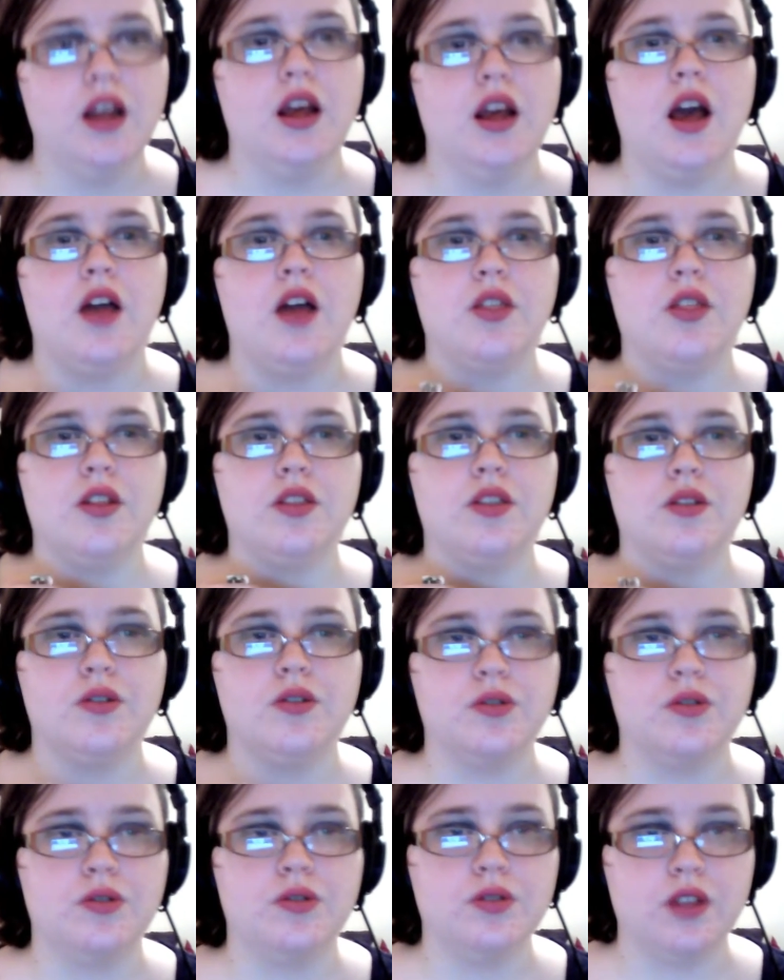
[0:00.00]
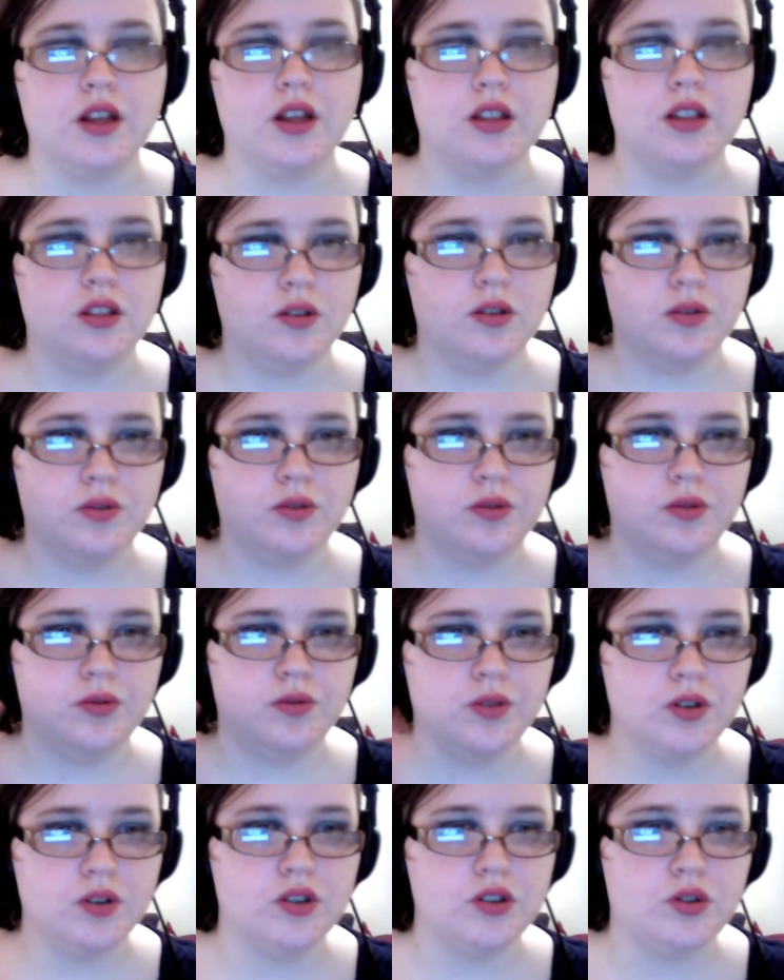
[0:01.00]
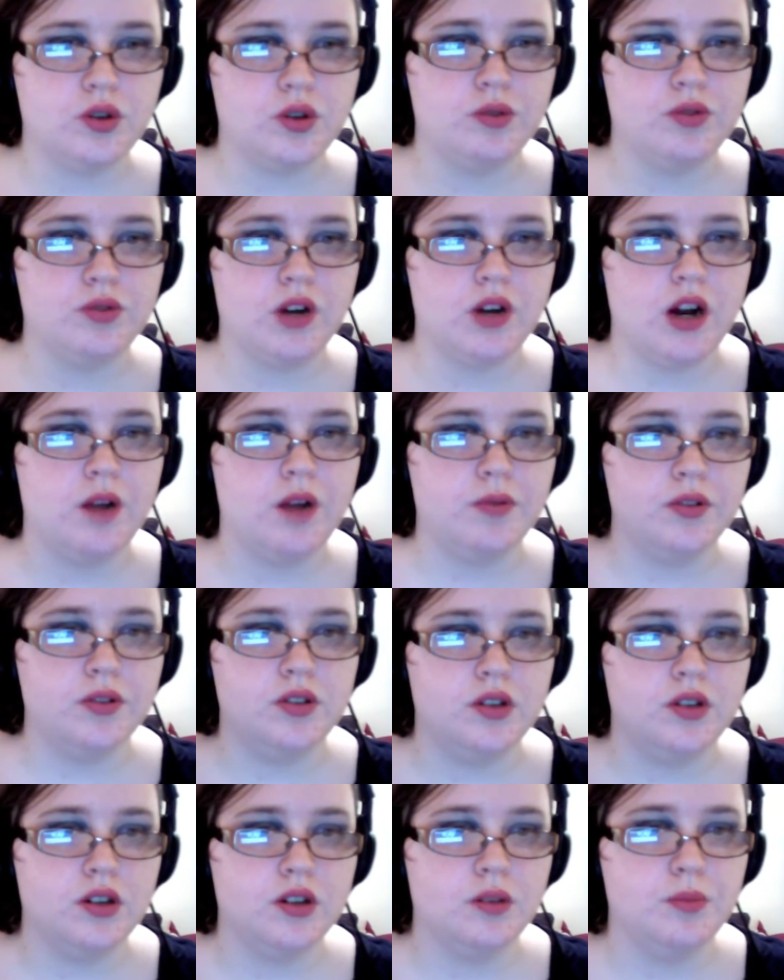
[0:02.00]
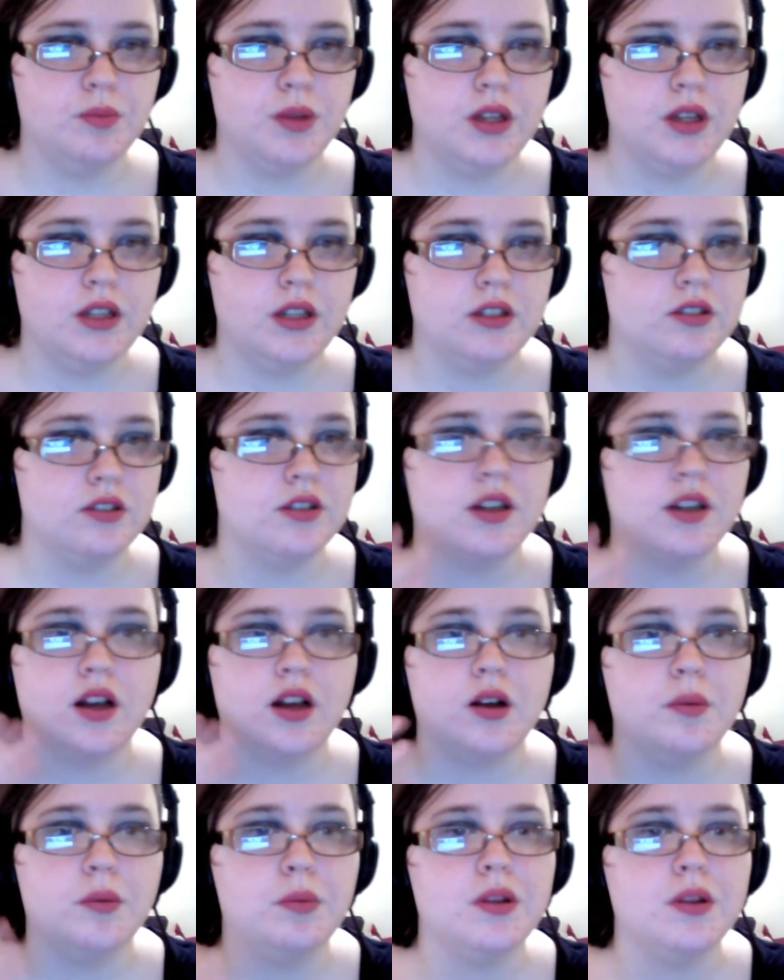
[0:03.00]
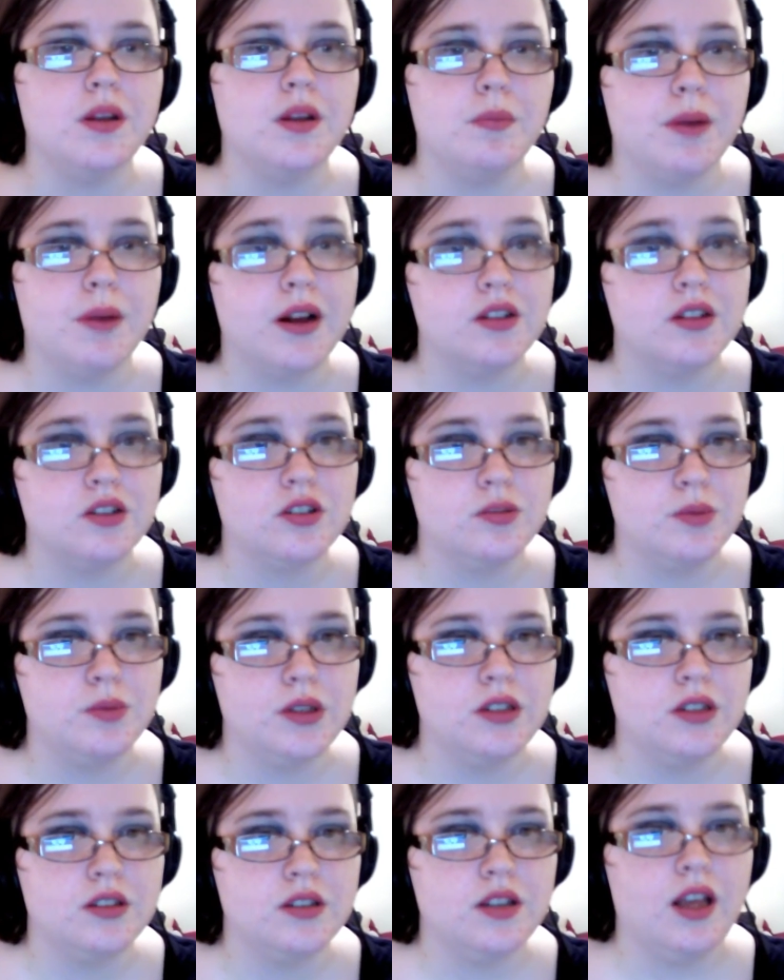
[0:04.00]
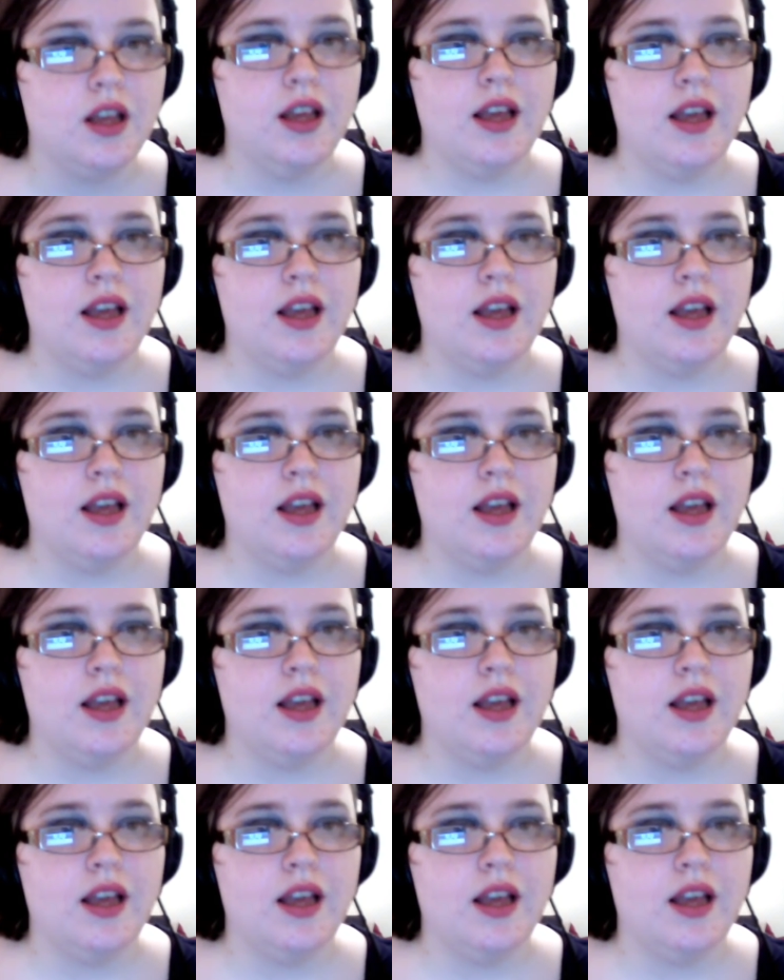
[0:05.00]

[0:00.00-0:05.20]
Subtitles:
and then the first rough draft is gonna be just like a complete masterpiece.